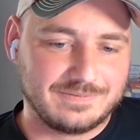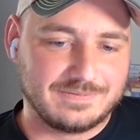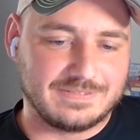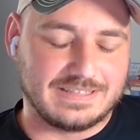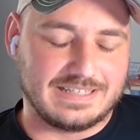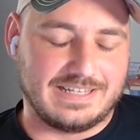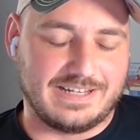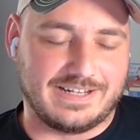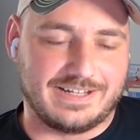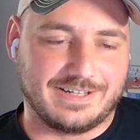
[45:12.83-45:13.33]

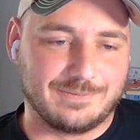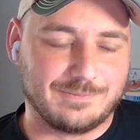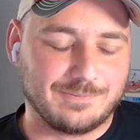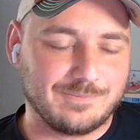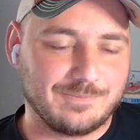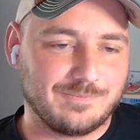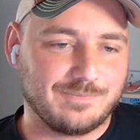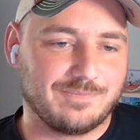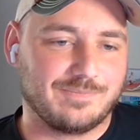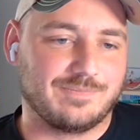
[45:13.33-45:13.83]
Yeah.
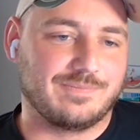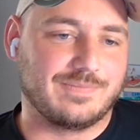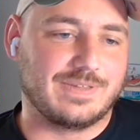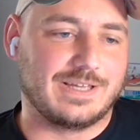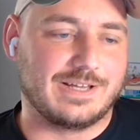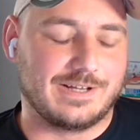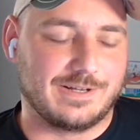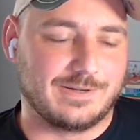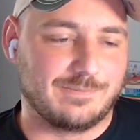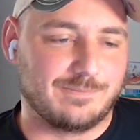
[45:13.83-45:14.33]

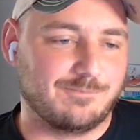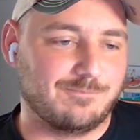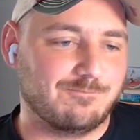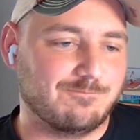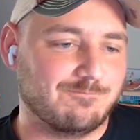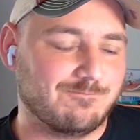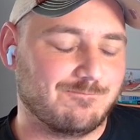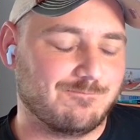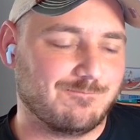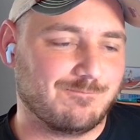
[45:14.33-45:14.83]
Um,
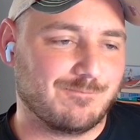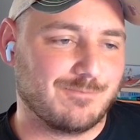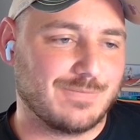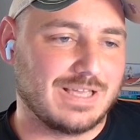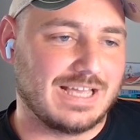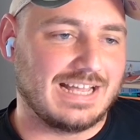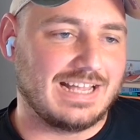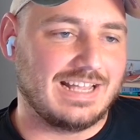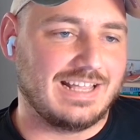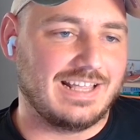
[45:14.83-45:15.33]

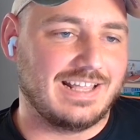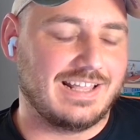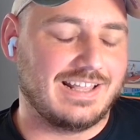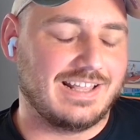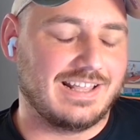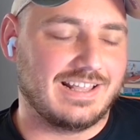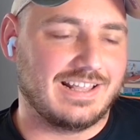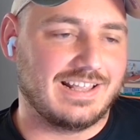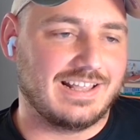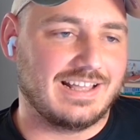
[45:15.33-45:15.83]
I
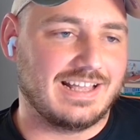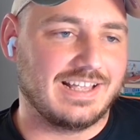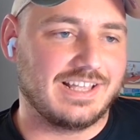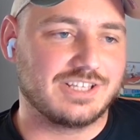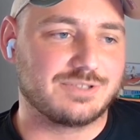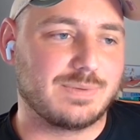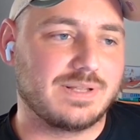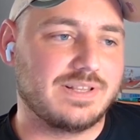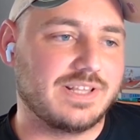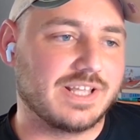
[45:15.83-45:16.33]
I
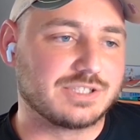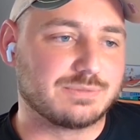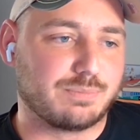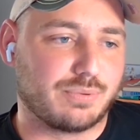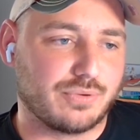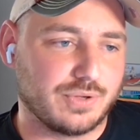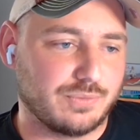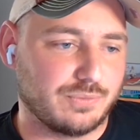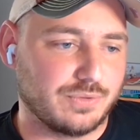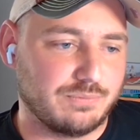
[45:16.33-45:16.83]
guess my next
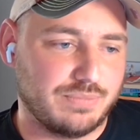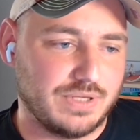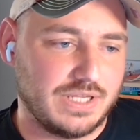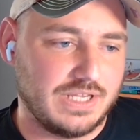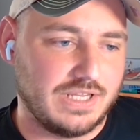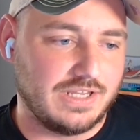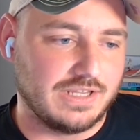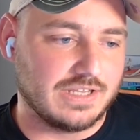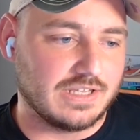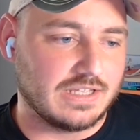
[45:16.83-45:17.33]
point would
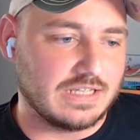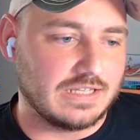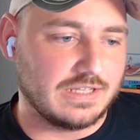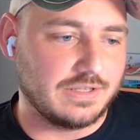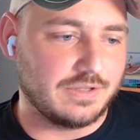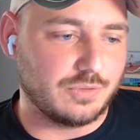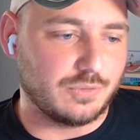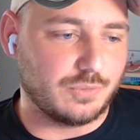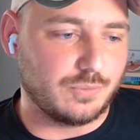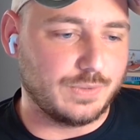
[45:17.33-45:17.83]
be
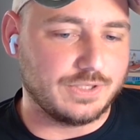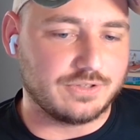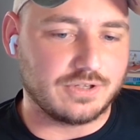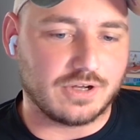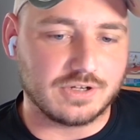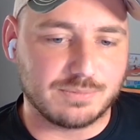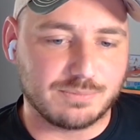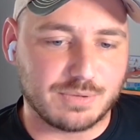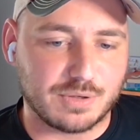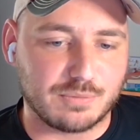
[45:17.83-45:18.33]
we
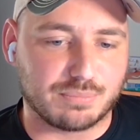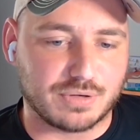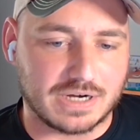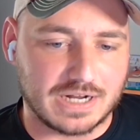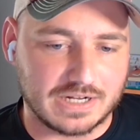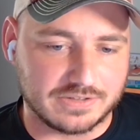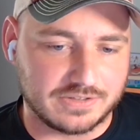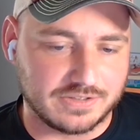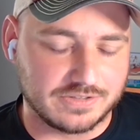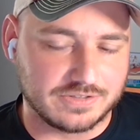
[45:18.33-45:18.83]
talked about
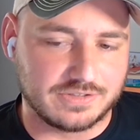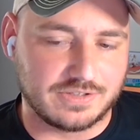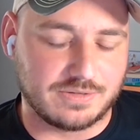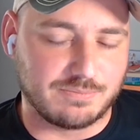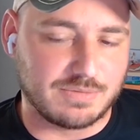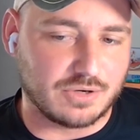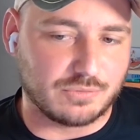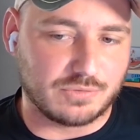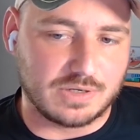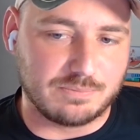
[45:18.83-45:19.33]
practice and
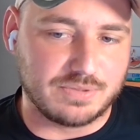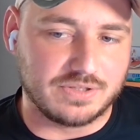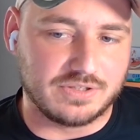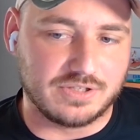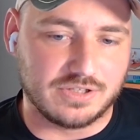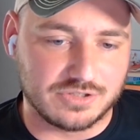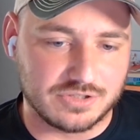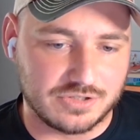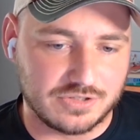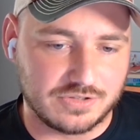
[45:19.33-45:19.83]
about
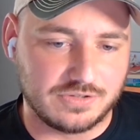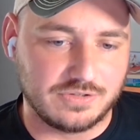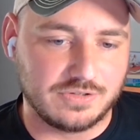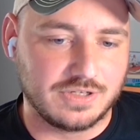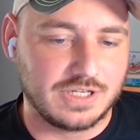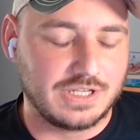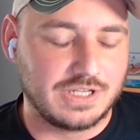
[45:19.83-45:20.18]
repetition.